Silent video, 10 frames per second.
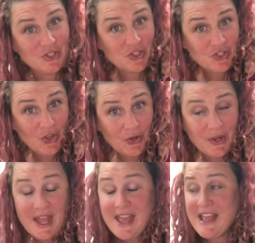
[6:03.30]
so
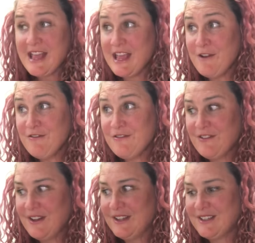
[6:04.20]

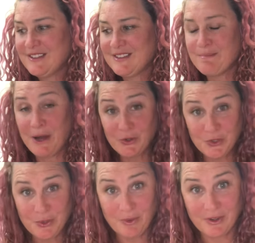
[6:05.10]
if the buckle
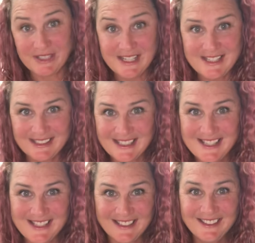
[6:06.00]
you want isn't
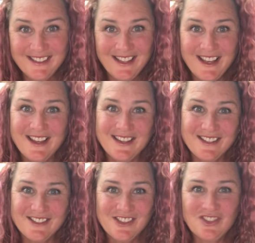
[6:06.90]
listed,
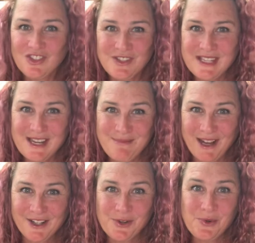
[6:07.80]
just choose any
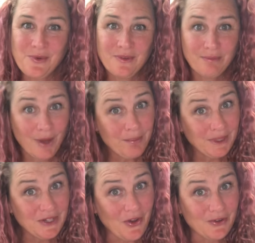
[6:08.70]
buckle, pop
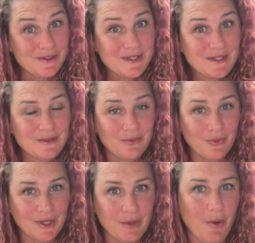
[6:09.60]
in notes
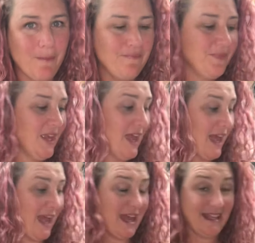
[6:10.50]
what you want,
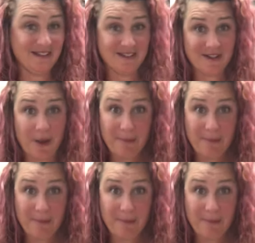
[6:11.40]
and I'll